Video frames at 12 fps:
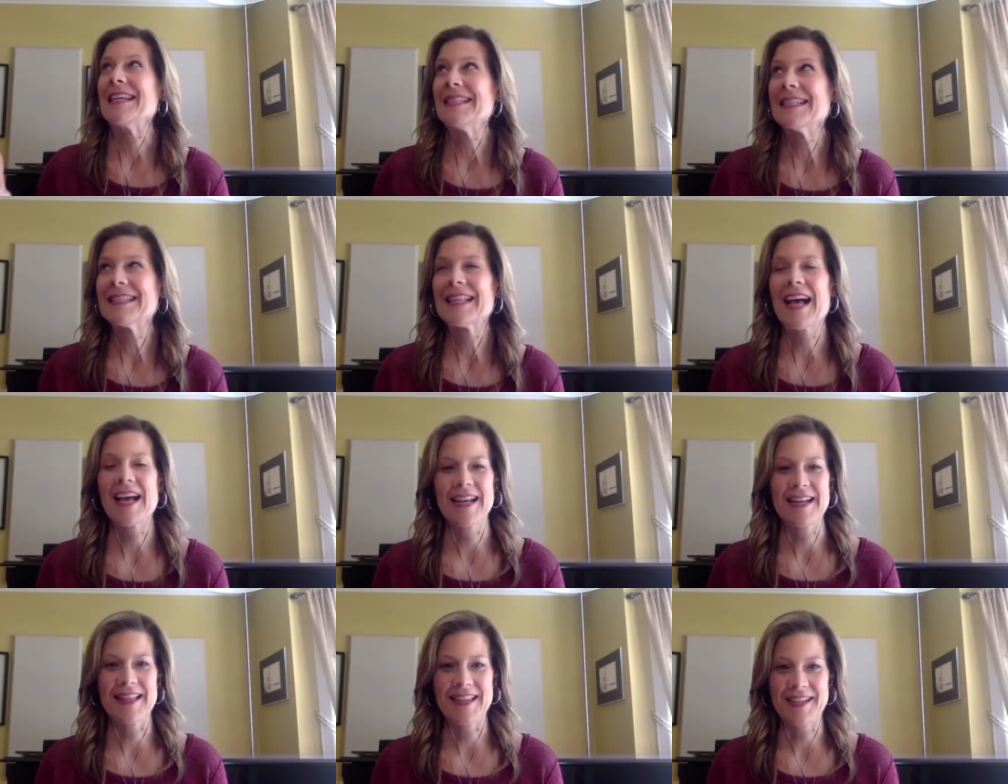
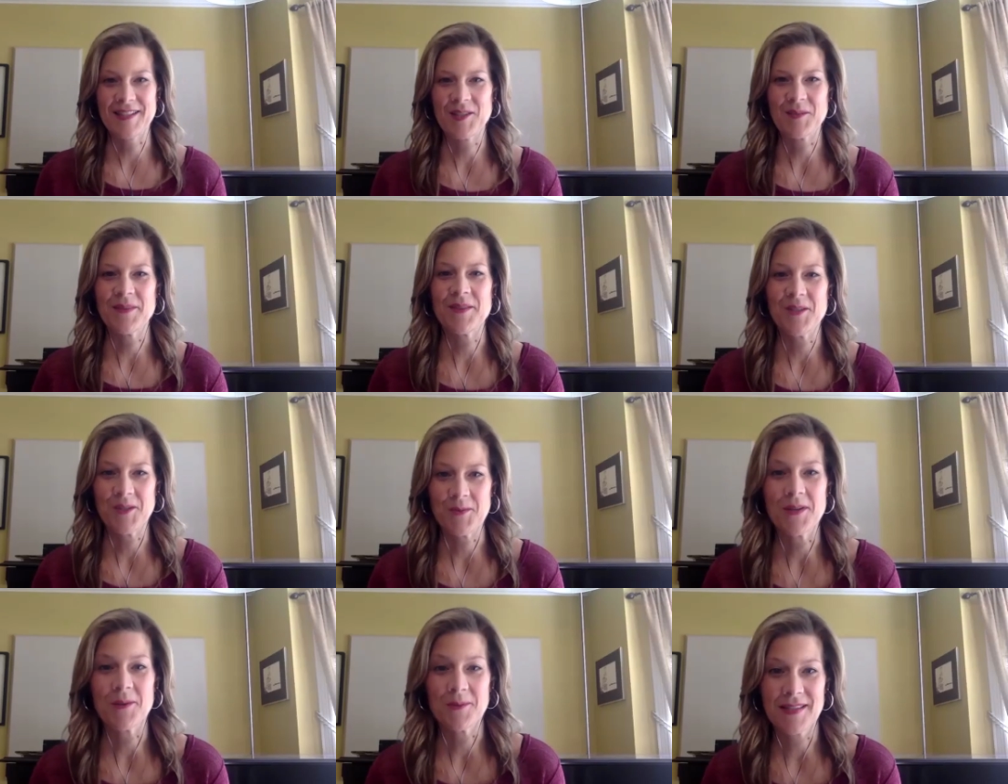inside the instrument that you
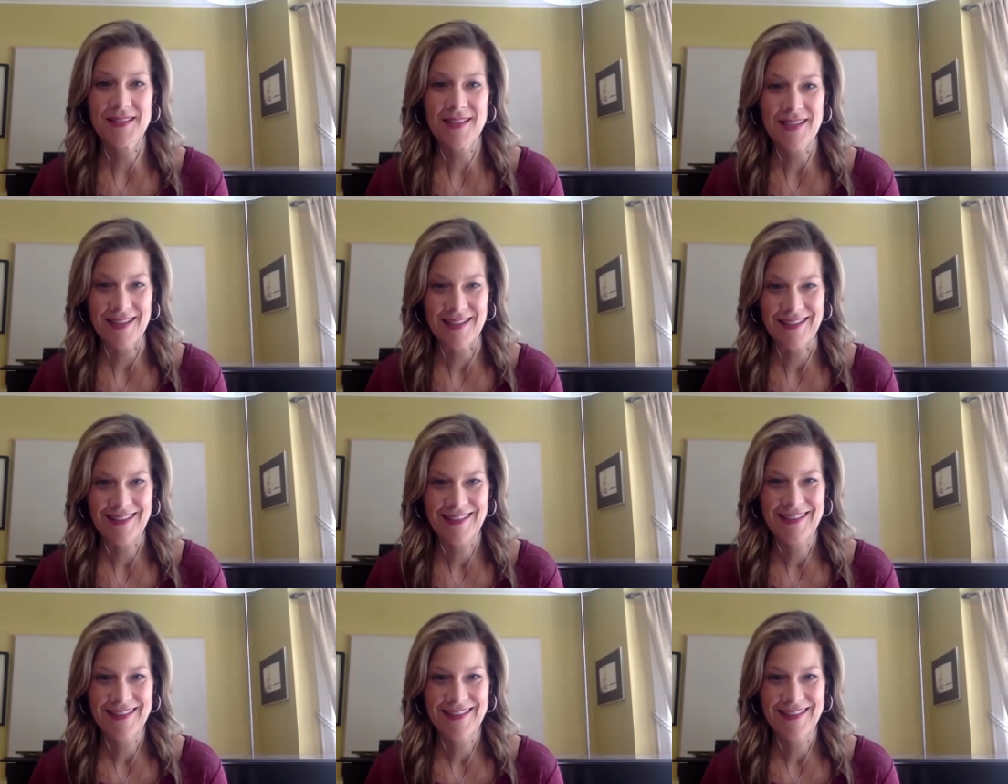don't see